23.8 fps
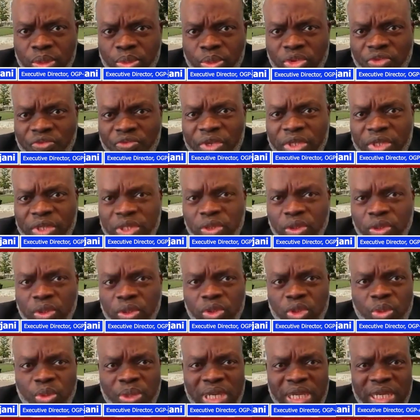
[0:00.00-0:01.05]
Professor
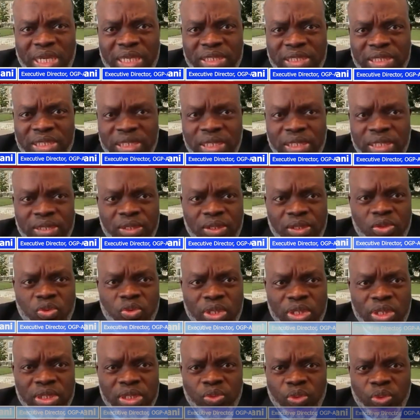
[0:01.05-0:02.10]
Tobalashe,
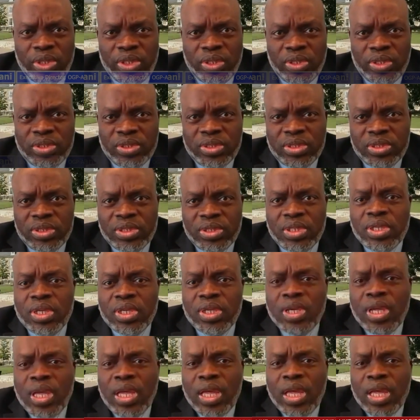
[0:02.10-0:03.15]
always with us.
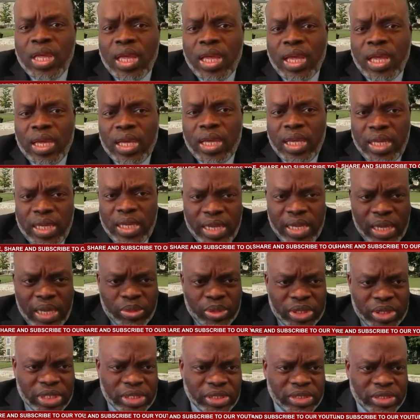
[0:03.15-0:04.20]
I'm
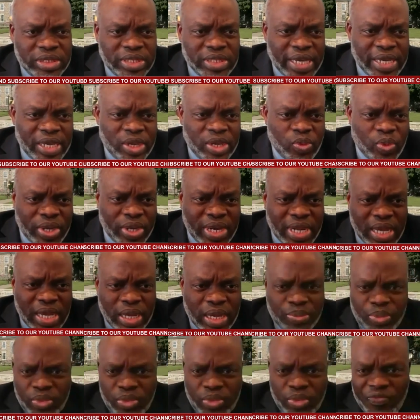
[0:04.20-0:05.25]
still checking
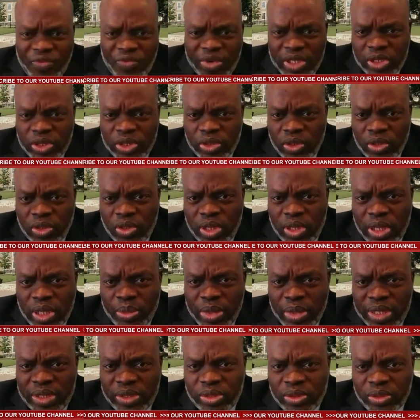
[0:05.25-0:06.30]
whether Professor
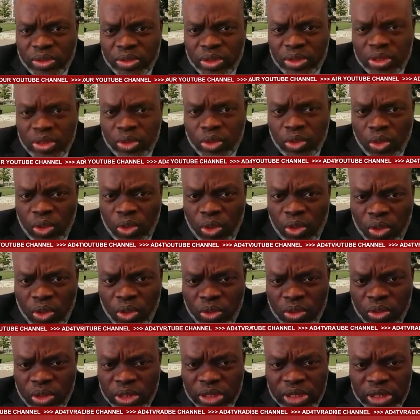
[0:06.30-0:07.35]
Emeritus
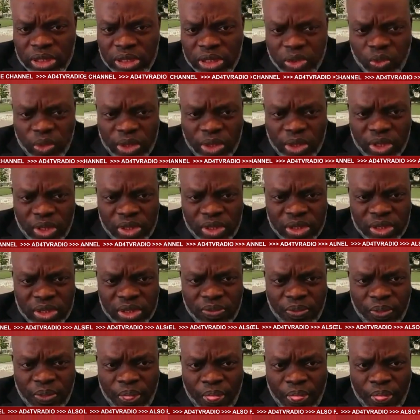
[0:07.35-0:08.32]
Sogolo is still with us.